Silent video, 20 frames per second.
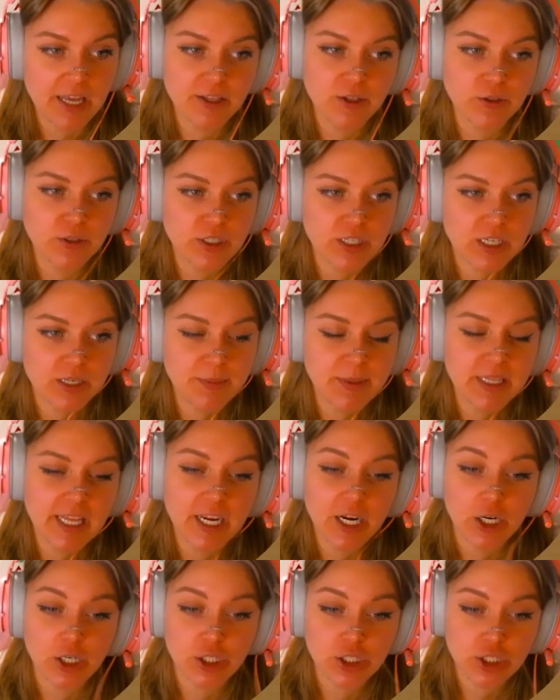Those are gonna be
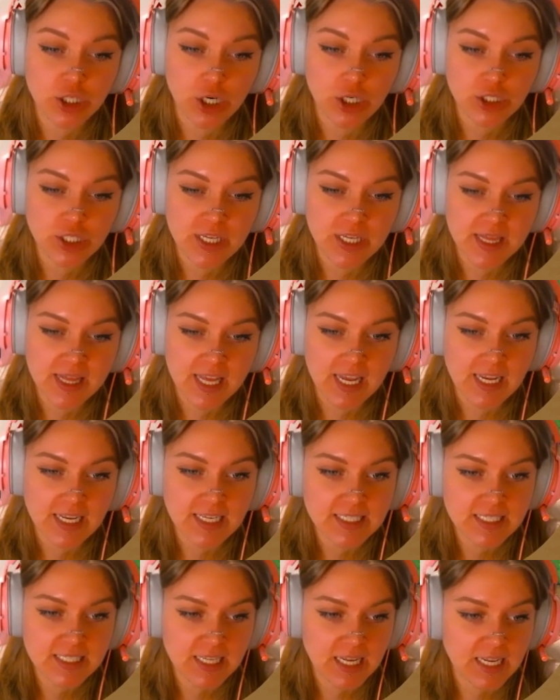like our starchy
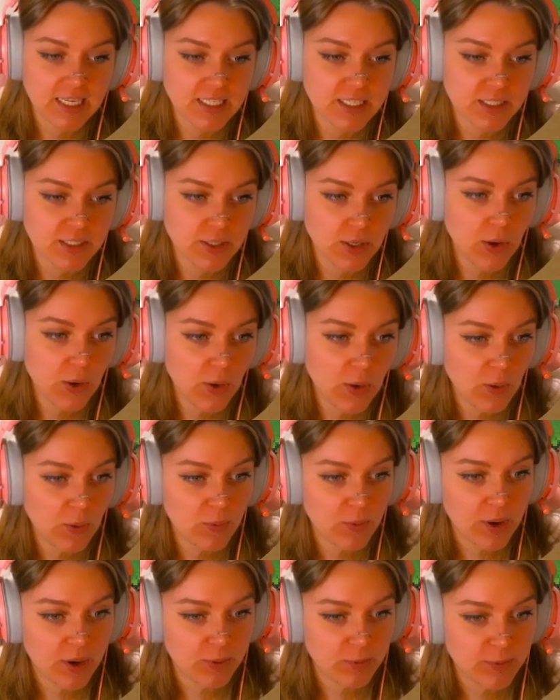things.
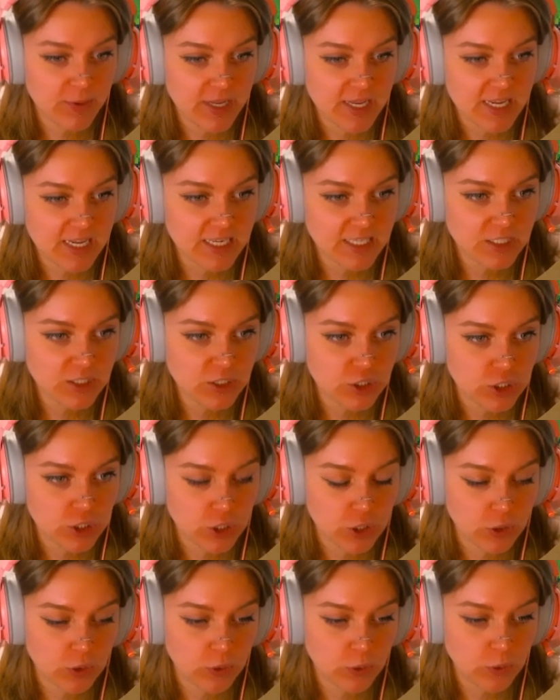So we can
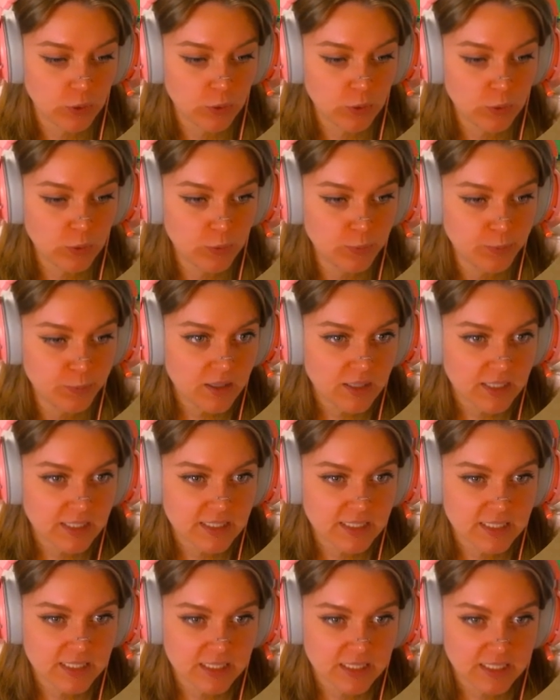do,
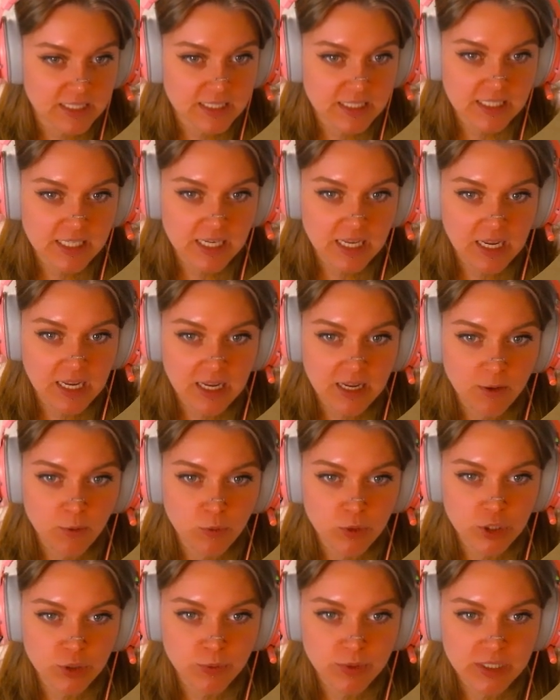let's see
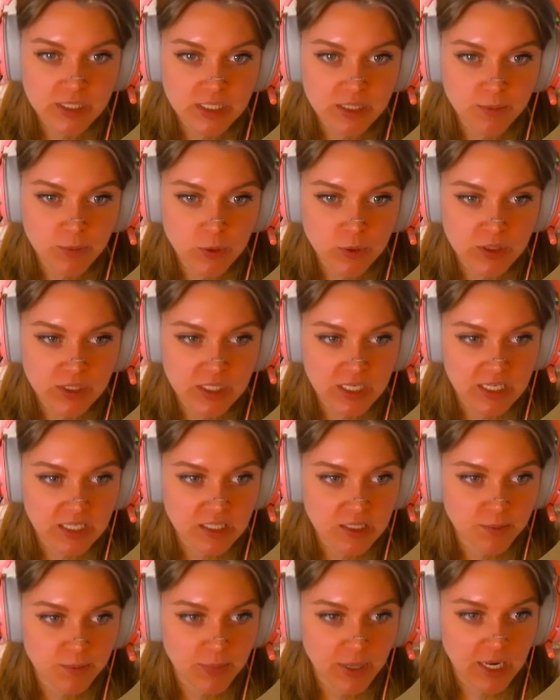which one's the most
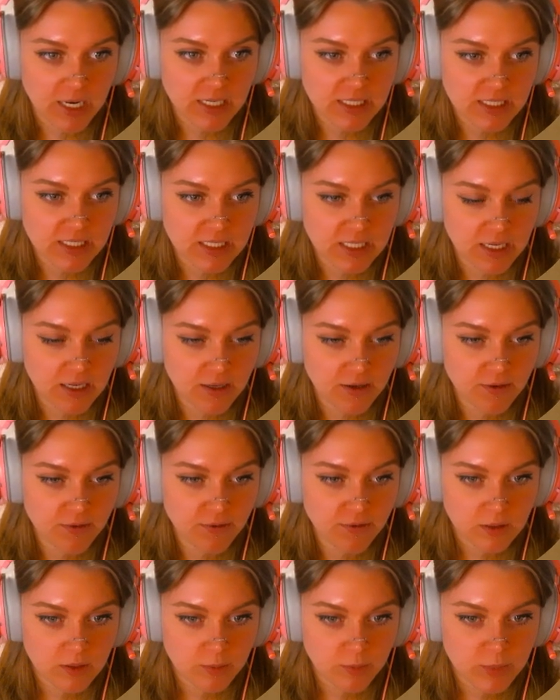
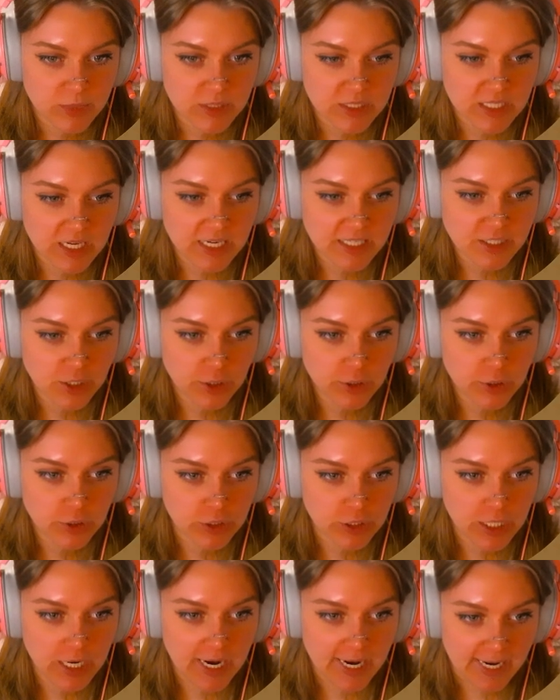expensive. Besides our
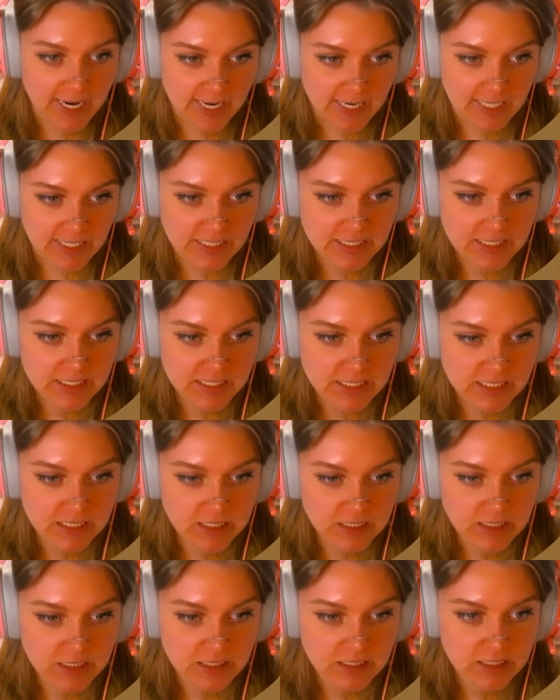grains,
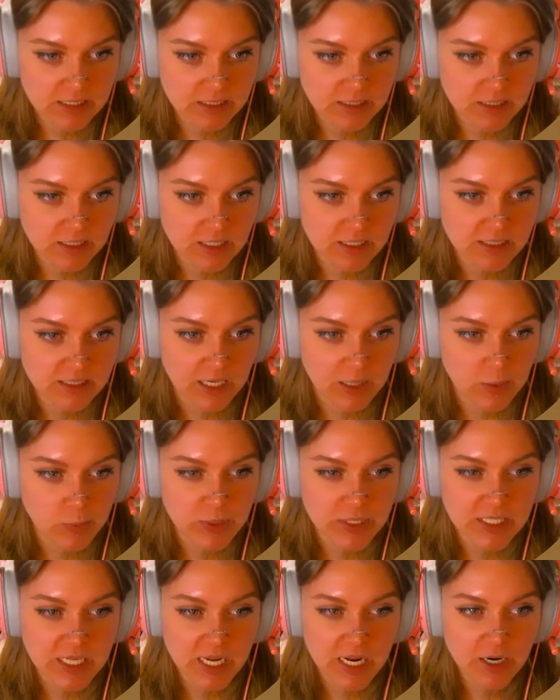it's like
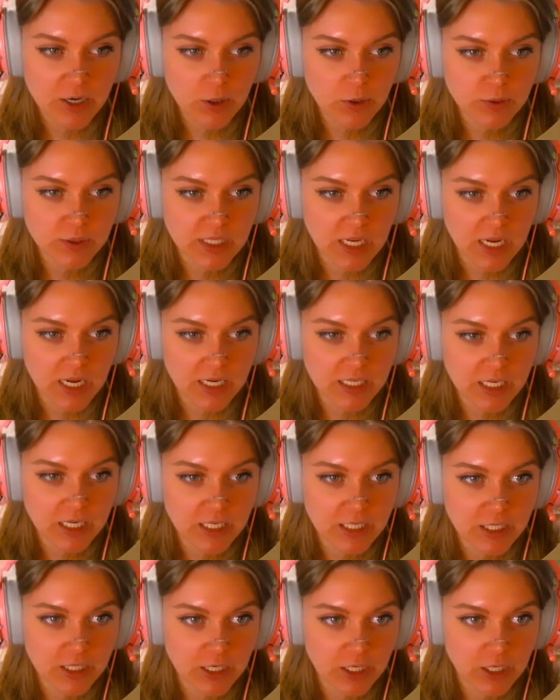potatoes,
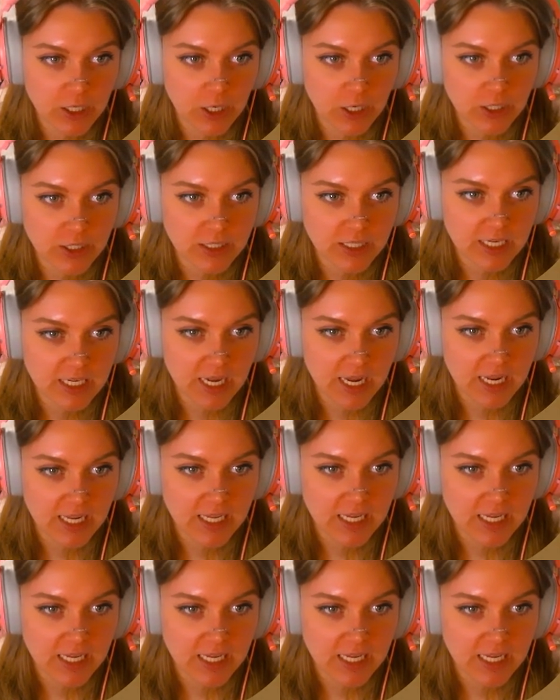onion, garlic, and